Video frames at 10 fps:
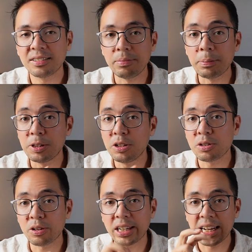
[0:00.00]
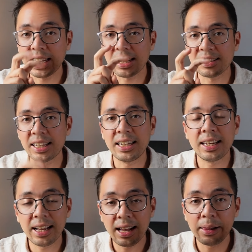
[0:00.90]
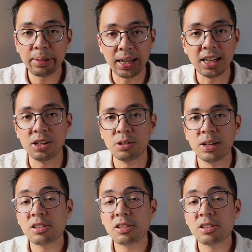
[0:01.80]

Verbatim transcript: People use organic as a health halo.